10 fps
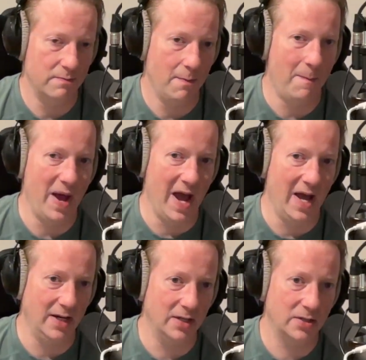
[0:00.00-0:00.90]

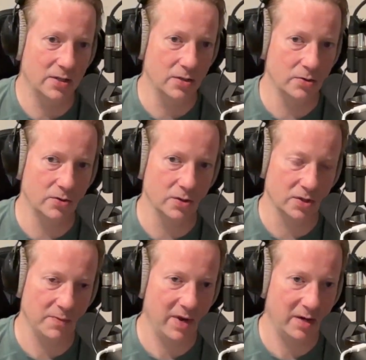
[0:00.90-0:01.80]
bad to use the
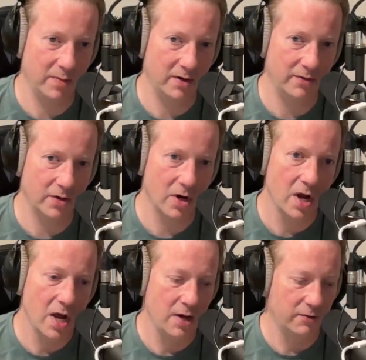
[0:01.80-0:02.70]
skip back buffer
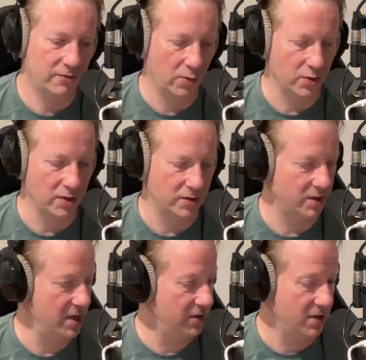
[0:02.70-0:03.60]
for this
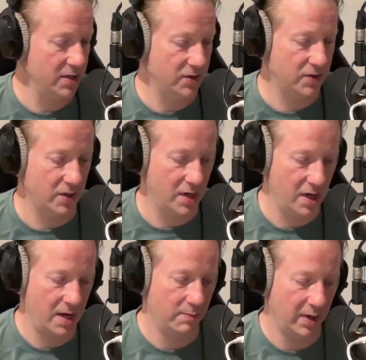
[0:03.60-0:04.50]
instance,
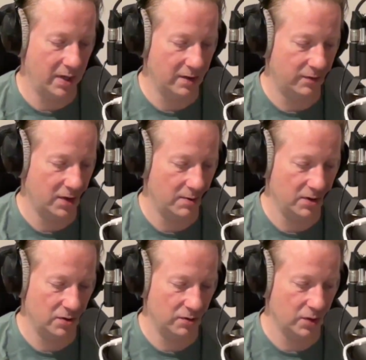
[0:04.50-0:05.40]
but if you come in to
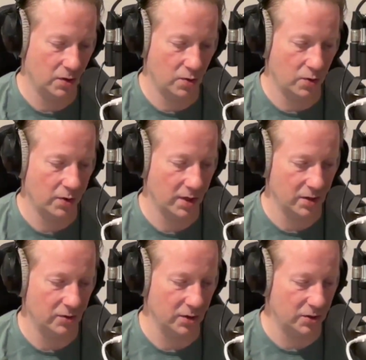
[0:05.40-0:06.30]
do a record, and
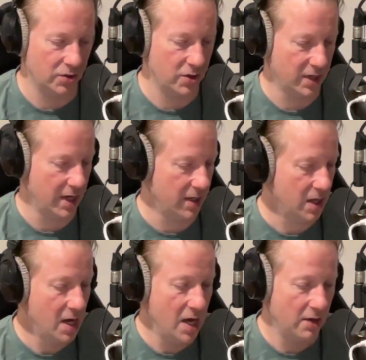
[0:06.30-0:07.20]
I'll show you again,
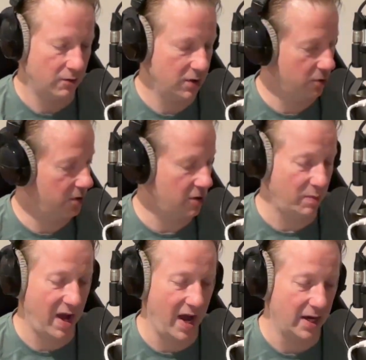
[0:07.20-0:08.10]
if we go to another
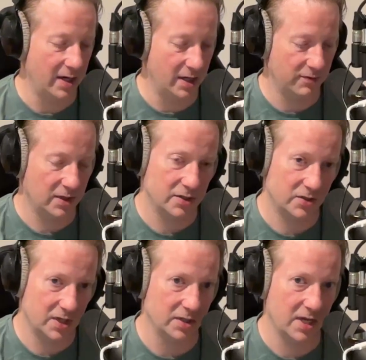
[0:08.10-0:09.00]
pad and I've got it
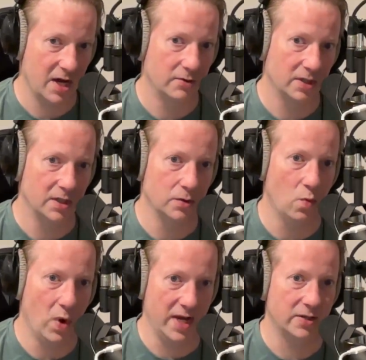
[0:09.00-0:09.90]
set to count in
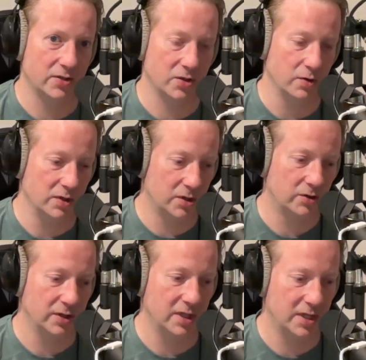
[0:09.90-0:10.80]
wait, so until
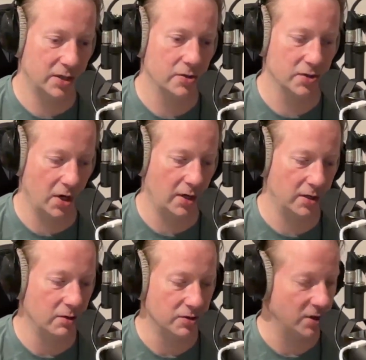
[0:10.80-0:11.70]
it hears
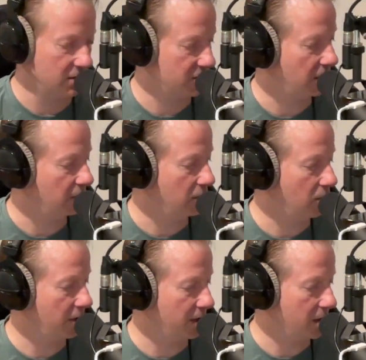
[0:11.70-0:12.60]
audio, it's not going to start
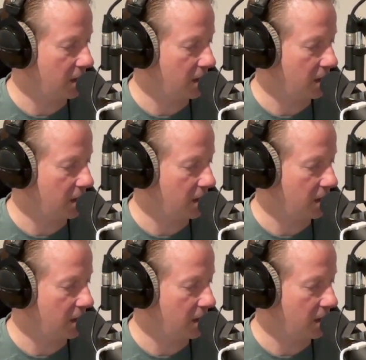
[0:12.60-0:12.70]
recording.